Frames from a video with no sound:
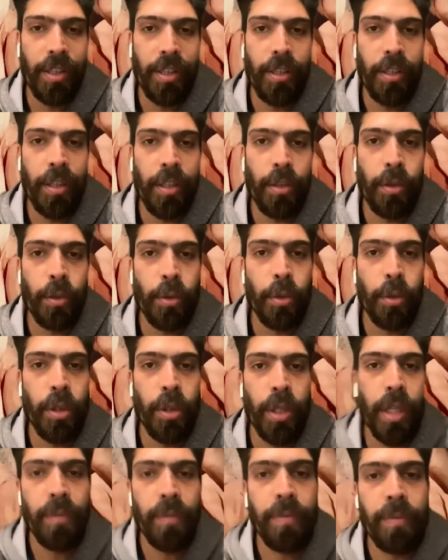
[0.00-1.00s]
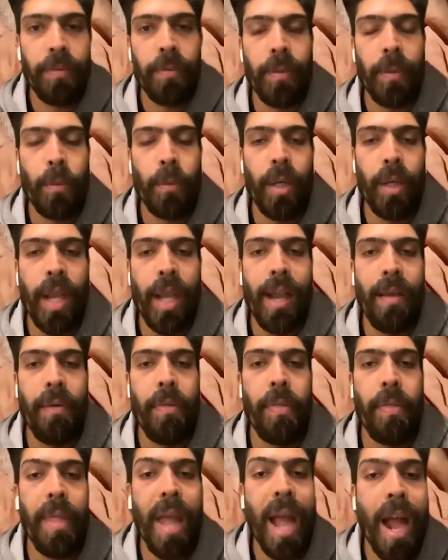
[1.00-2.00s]
And Gurudev would have
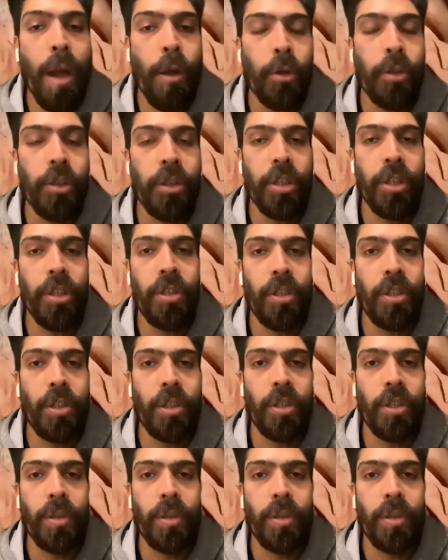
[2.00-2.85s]
thousands